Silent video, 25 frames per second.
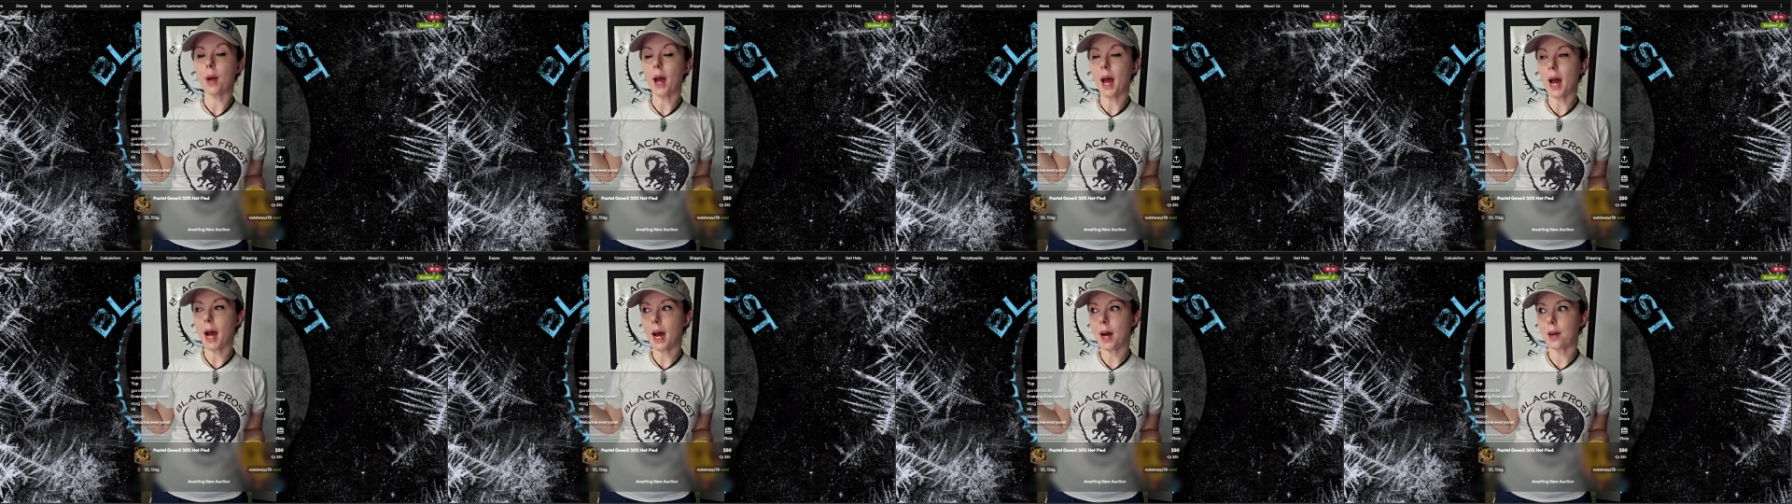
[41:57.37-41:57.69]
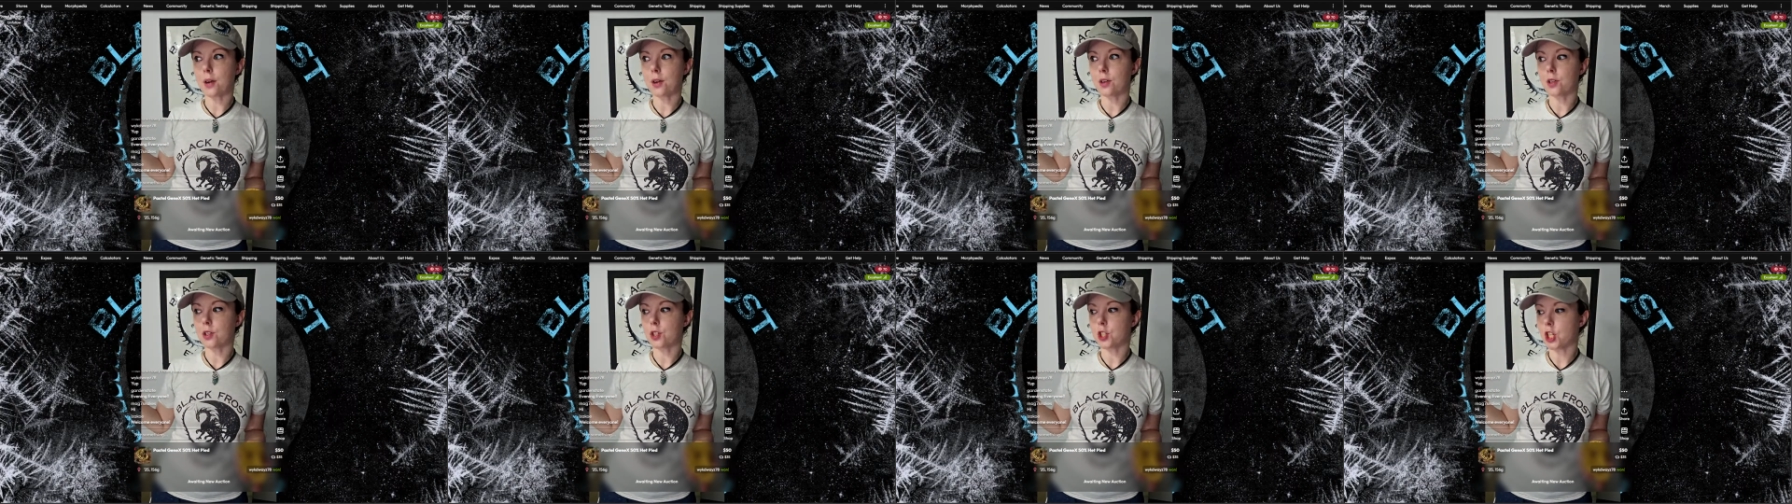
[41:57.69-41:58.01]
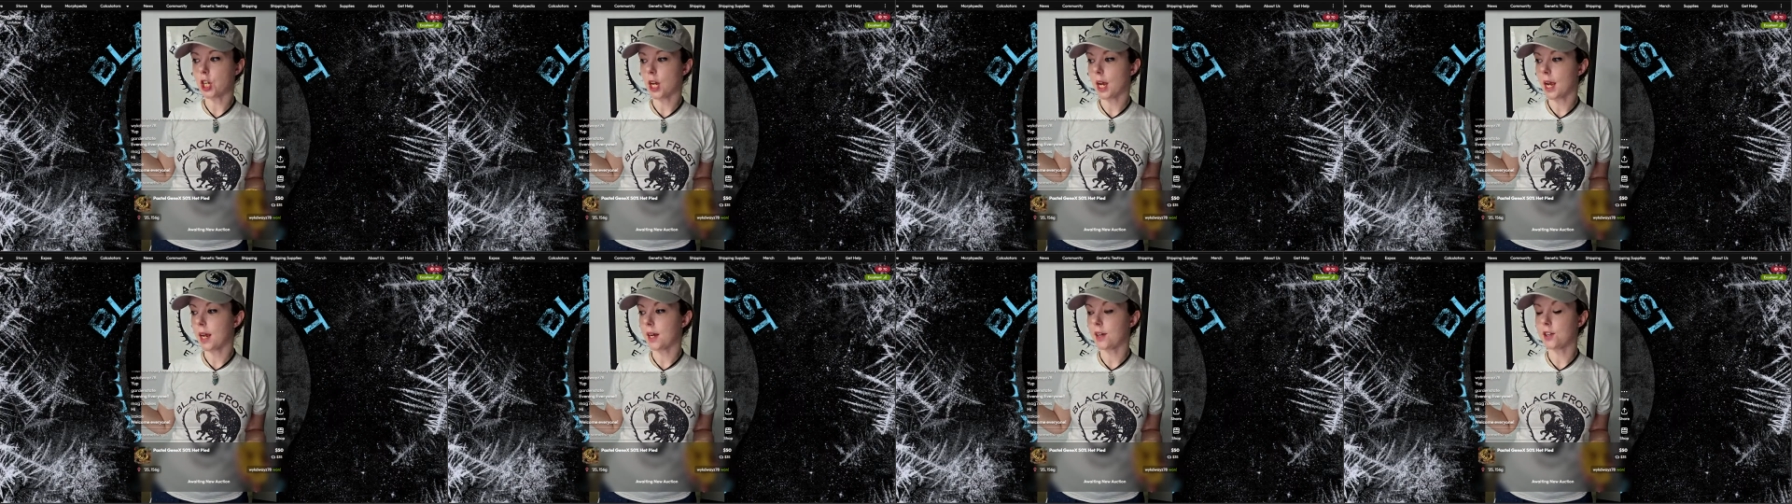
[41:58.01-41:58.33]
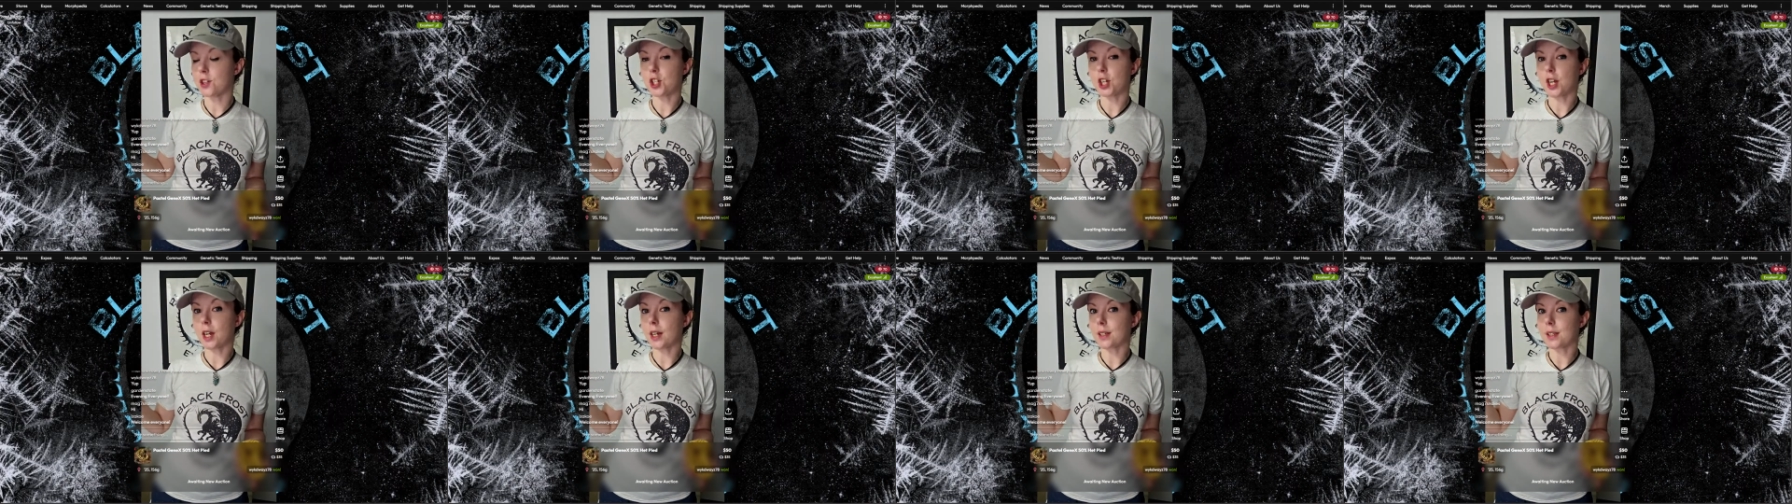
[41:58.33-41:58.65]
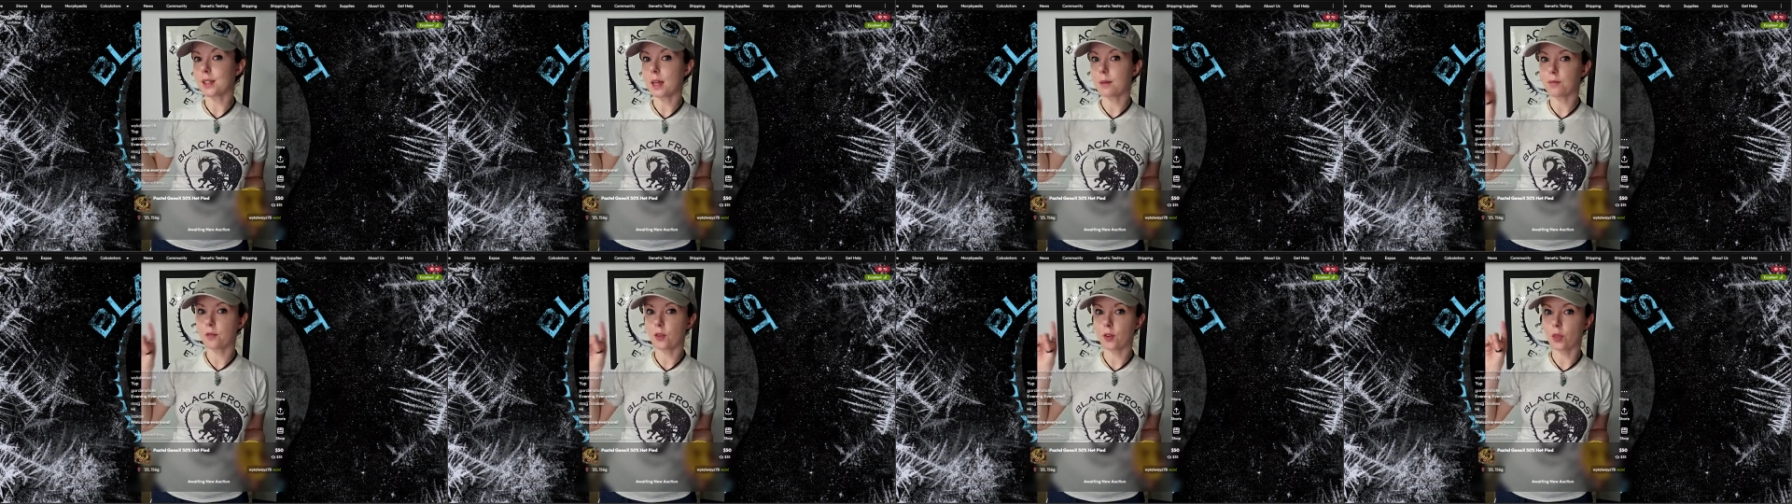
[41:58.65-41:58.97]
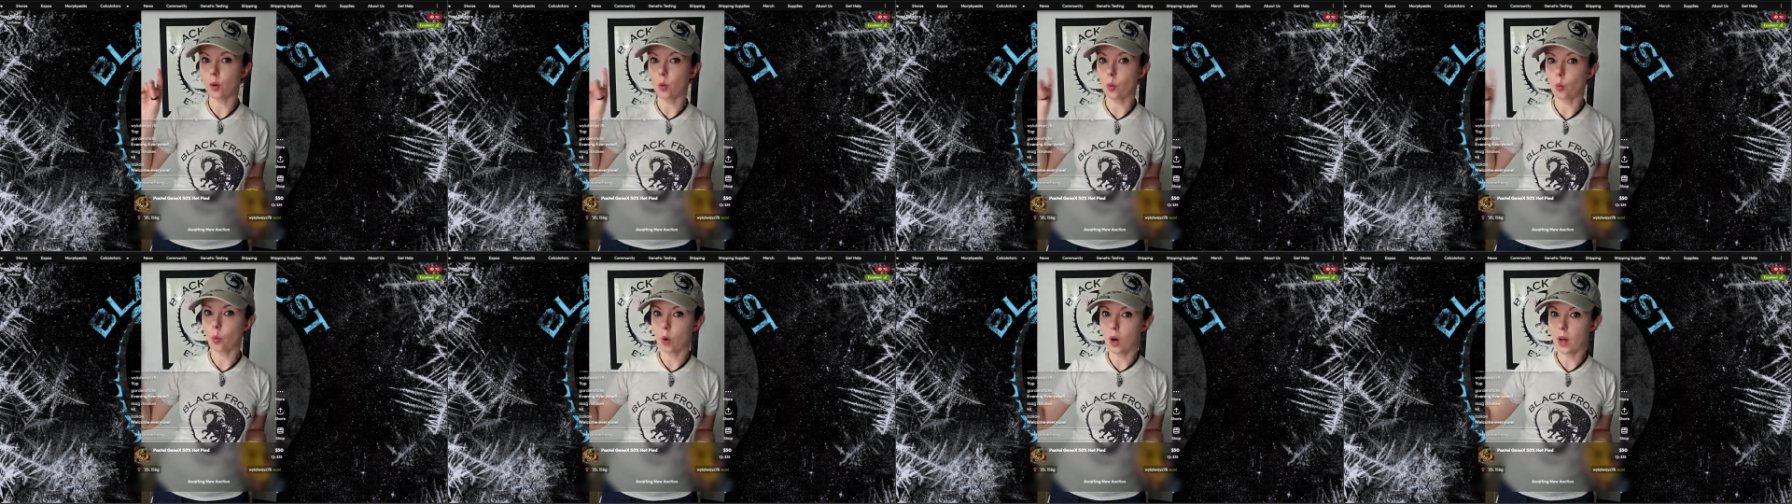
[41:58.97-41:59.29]
pattern change except for
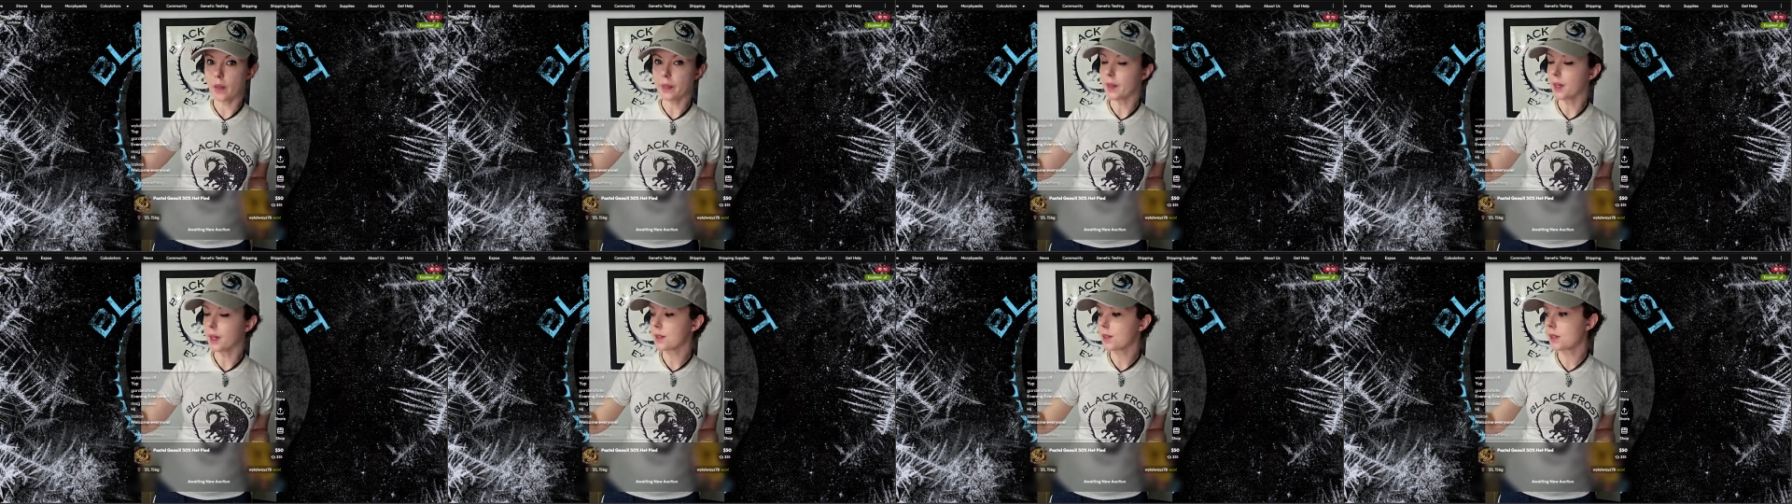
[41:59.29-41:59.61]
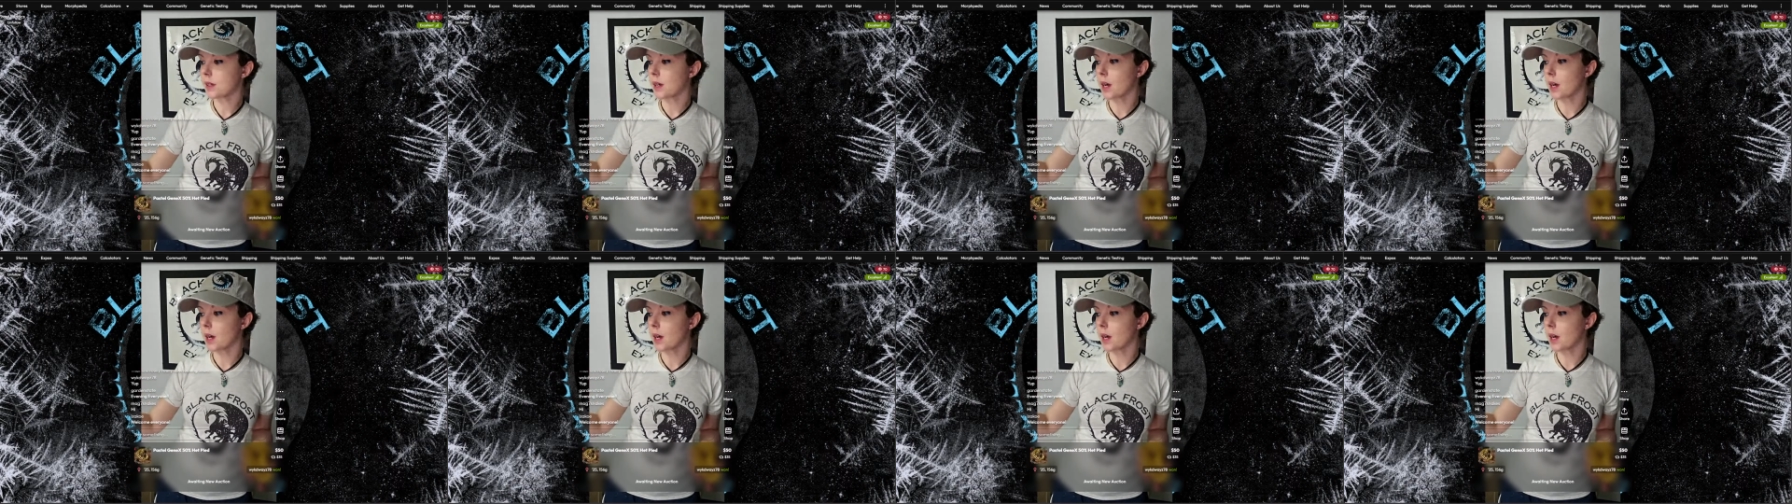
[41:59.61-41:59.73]
the one that's